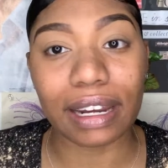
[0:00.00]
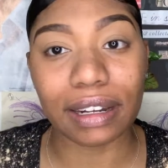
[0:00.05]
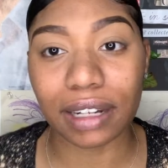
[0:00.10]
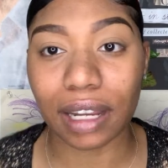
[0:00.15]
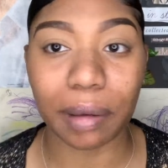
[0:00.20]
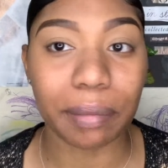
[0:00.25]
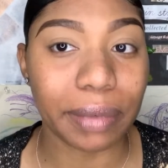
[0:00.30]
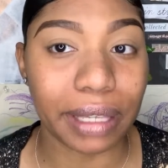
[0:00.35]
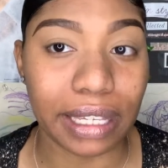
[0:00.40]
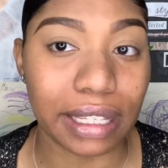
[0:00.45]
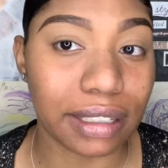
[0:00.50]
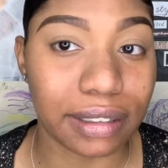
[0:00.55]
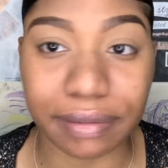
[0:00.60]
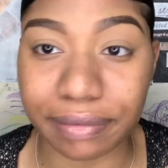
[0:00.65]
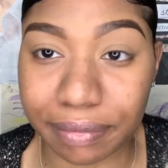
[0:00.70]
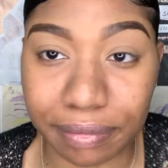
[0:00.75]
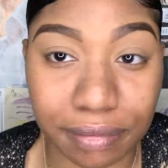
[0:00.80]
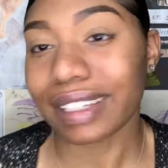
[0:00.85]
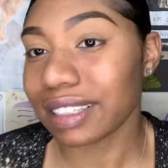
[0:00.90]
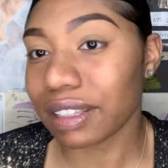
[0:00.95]
I mean,
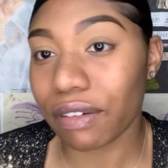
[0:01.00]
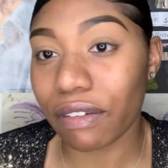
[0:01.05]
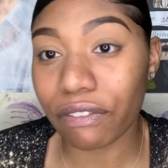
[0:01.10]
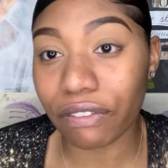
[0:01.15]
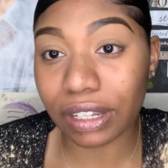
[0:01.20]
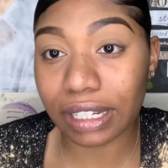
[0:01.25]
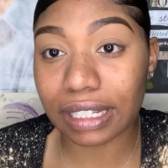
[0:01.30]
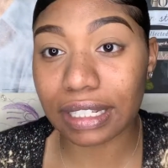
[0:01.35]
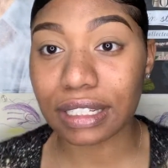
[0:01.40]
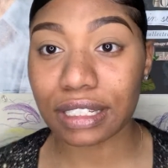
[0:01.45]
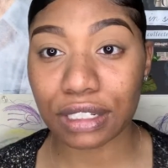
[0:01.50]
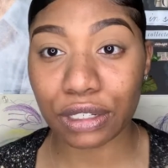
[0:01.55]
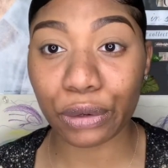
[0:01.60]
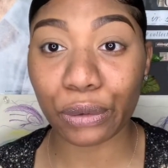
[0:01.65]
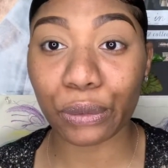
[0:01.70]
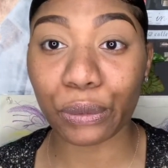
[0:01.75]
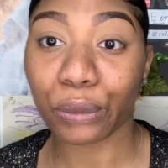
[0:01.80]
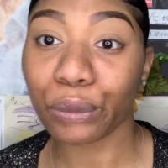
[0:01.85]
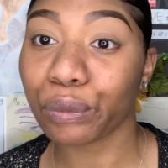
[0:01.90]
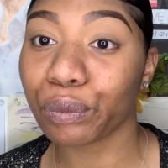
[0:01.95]
that's how I'm feeling,
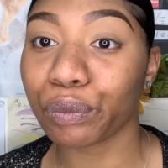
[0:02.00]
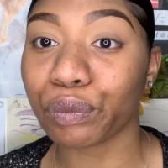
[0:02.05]
so.